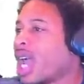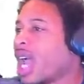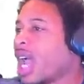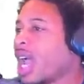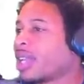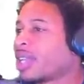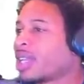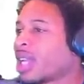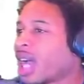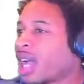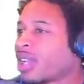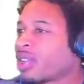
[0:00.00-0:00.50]

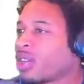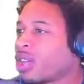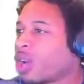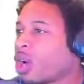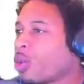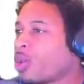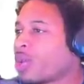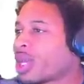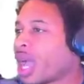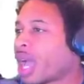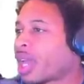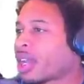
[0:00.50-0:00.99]
And, uh, you know,
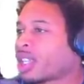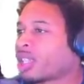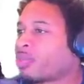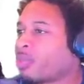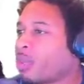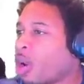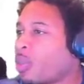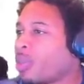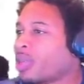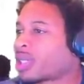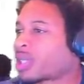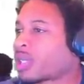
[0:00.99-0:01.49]
we got his
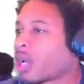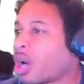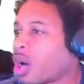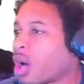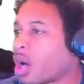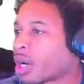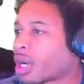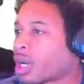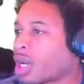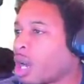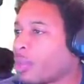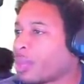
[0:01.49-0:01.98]
moments
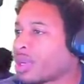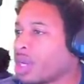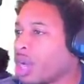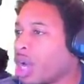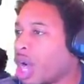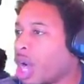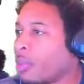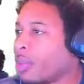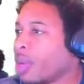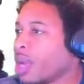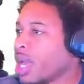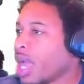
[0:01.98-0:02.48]
card coming
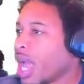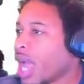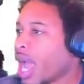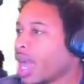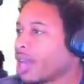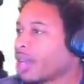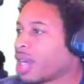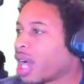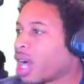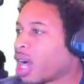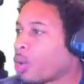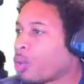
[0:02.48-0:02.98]
up
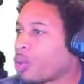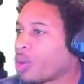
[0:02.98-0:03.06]
and uh,